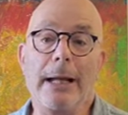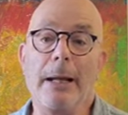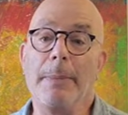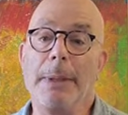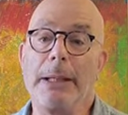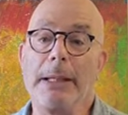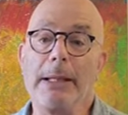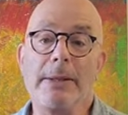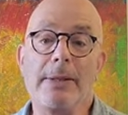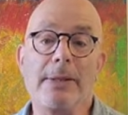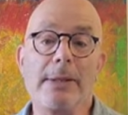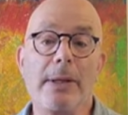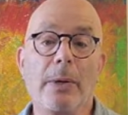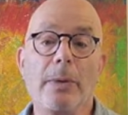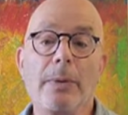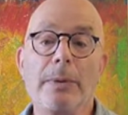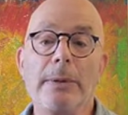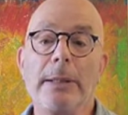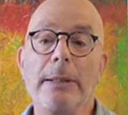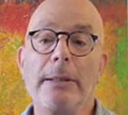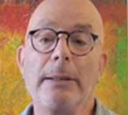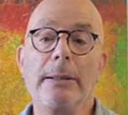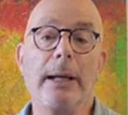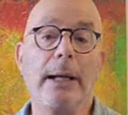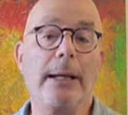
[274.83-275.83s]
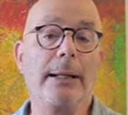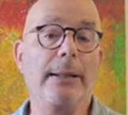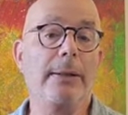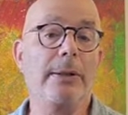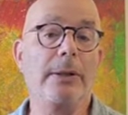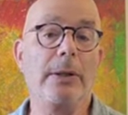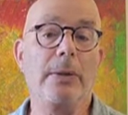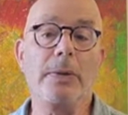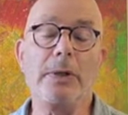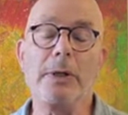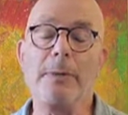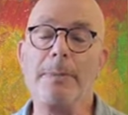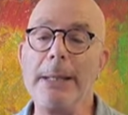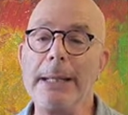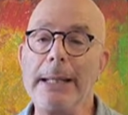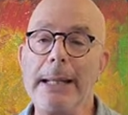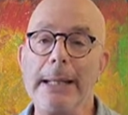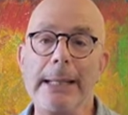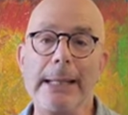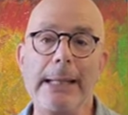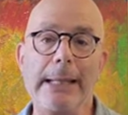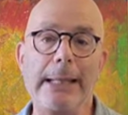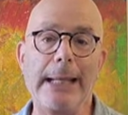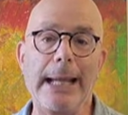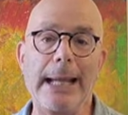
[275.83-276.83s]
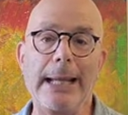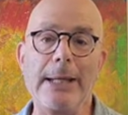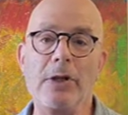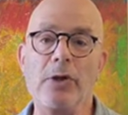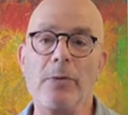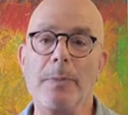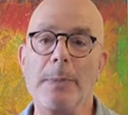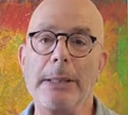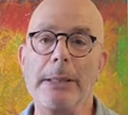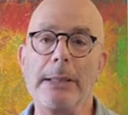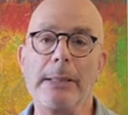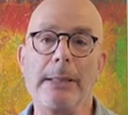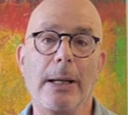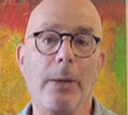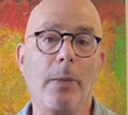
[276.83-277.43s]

I'm a consultant, I do speaking engagements,